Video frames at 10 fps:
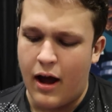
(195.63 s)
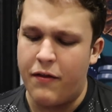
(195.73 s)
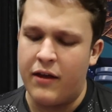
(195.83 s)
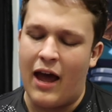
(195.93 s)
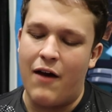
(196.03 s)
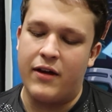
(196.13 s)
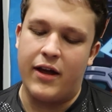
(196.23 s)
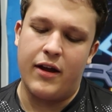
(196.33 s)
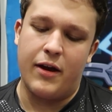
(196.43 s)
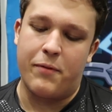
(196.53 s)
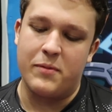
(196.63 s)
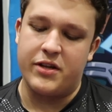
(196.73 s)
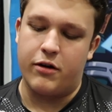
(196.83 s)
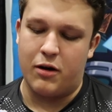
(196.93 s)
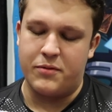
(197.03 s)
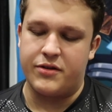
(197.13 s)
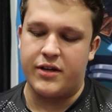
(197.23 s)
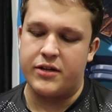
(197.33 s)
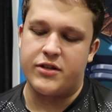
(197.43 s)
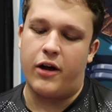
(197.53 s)
I think having improvised interruptions
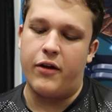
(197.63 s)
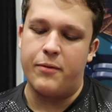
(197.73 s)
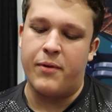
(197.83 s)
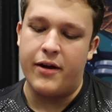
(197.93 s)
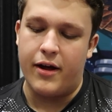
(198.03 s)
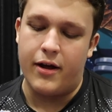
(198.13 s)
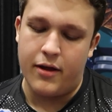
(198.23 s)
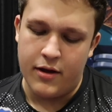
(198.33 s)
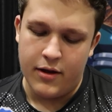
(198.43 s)
like solid, but I